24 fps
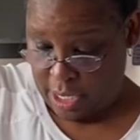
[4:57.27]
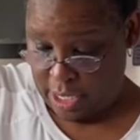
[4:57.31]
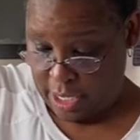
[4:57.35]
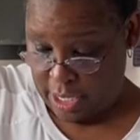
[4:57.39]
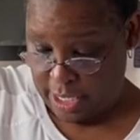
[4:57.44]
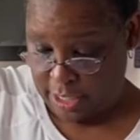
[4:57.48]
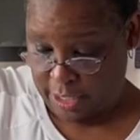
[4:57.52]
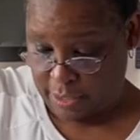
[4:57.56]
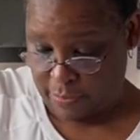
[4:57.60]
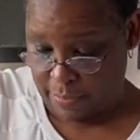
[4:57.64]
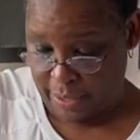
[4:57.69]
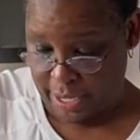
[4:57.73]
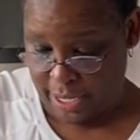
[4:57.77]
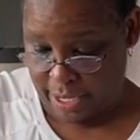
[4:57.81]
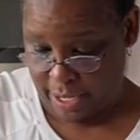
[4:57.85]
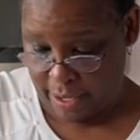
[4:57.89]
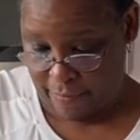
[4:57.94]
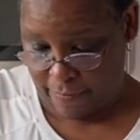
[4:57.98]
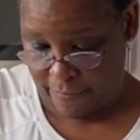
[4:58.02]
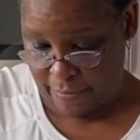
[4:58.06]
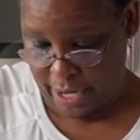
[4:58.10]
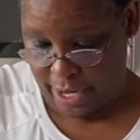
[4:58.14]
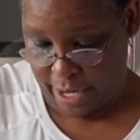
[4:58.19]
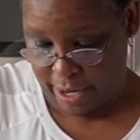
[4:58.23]
It's been a
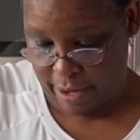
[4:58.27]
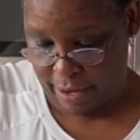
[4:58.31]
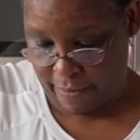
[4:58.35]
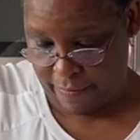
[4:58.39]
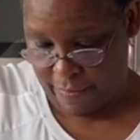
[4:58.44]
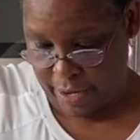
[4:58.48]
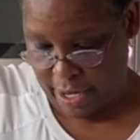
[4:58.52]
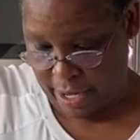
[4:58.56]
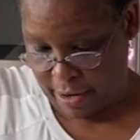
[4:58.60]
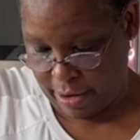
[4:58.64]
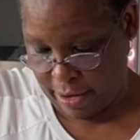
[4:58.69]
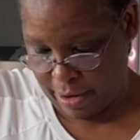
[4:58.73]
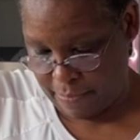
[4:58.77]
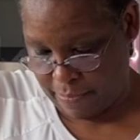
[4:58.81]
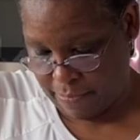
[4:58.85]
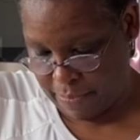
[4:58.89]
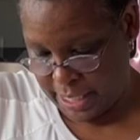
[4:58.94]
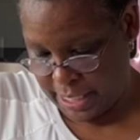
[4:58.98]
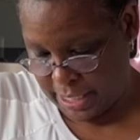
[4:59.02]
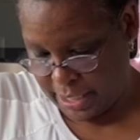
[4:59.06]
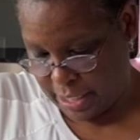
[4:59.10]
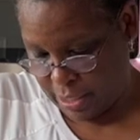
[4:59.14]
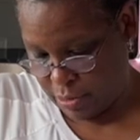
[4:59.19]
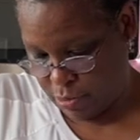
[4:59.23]
very, very
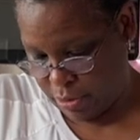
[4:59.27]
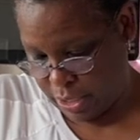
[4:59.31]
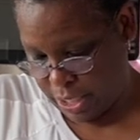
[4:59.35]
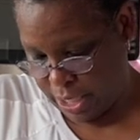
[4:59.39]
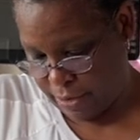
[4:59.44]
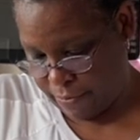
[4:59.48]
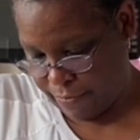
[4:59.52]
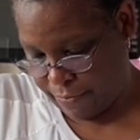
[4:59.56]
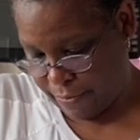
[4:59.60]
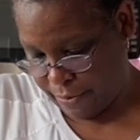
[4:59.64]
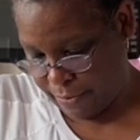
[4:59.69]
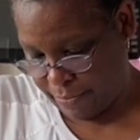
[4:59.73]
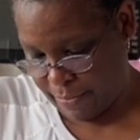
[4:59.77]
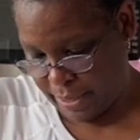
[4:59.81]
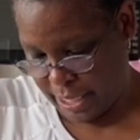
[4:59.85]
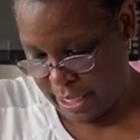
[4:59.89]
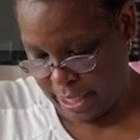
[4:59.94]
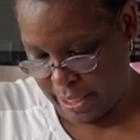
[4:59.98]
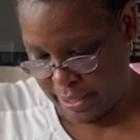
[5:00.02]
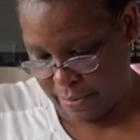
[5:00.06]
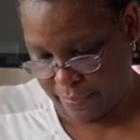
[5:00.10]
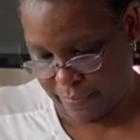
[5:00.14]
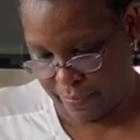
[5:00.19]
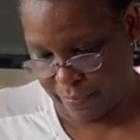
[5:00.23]
busy week for
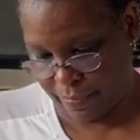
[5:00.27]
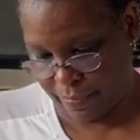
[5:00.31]
me.